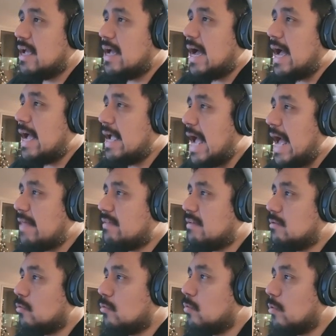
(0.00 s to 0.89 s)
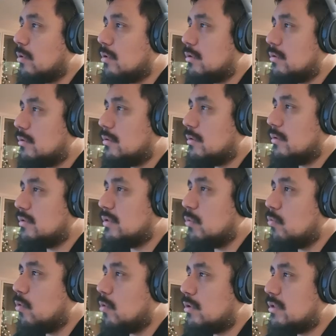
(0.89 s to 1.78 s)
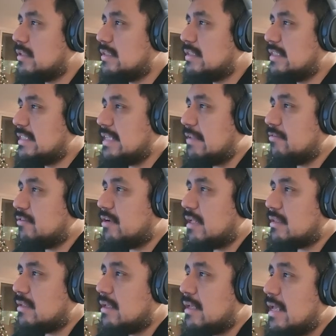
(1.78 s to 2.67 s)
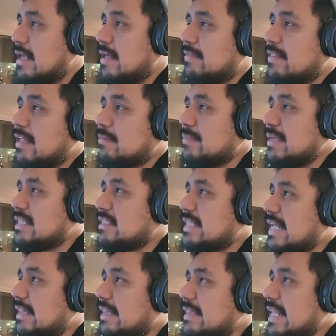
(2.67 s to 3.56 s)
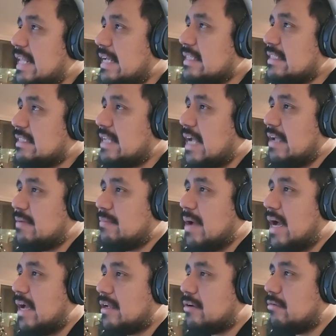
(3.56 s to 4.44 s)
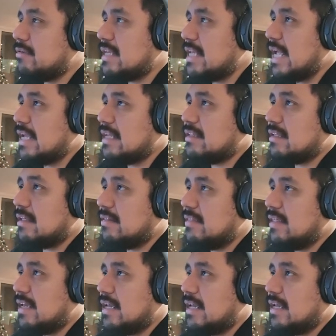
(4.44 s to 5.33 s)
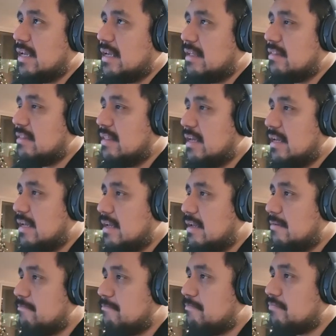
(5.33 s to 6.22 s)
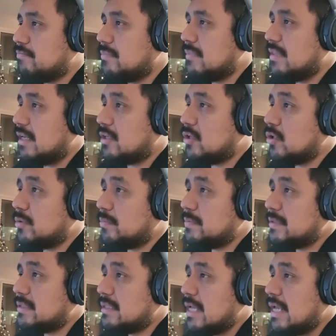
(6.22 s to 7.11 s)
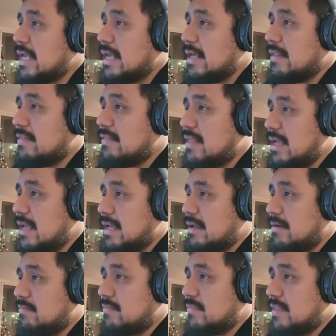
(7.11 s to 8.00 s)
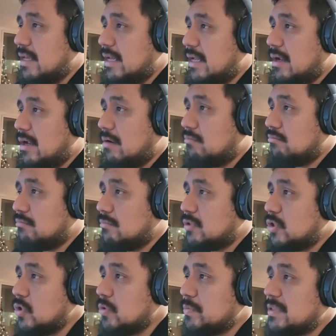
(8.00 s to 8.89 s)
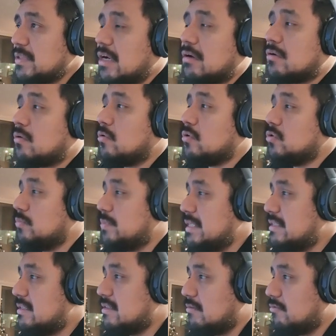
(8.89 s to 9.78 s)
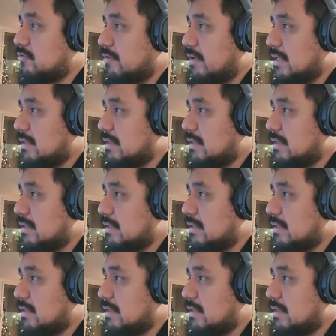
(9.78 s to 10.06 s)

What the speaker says: I added the word centered. That means that next time I create the curves, the cubes are going to be centered.